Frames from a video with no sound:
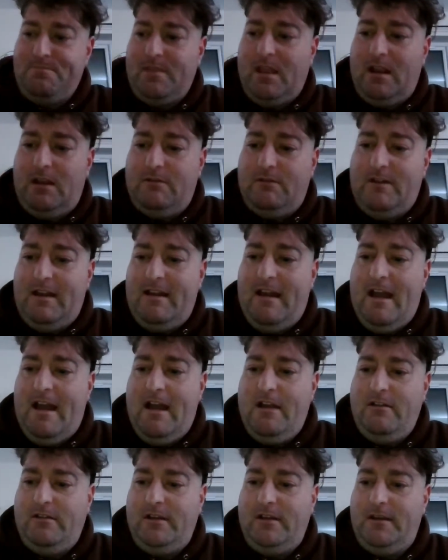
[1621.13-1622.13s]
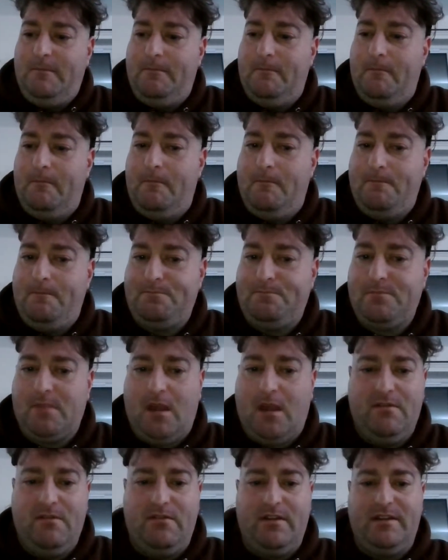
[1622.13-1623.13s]
The way how
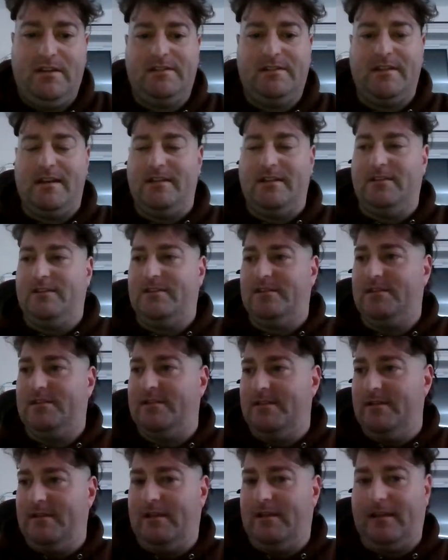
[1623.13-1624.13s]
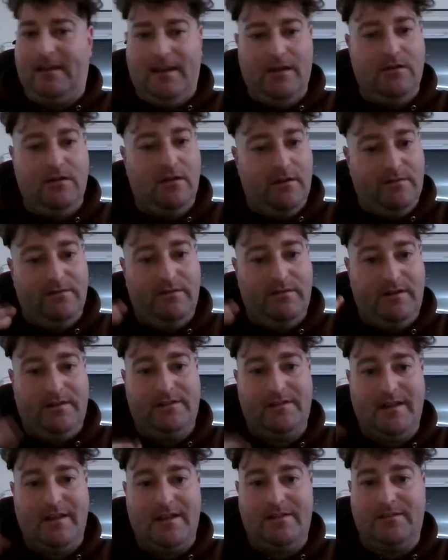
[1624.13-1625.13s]
other insects kill other
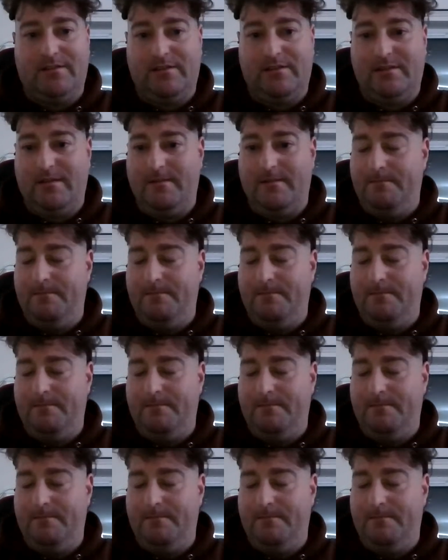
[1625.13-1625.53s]
insects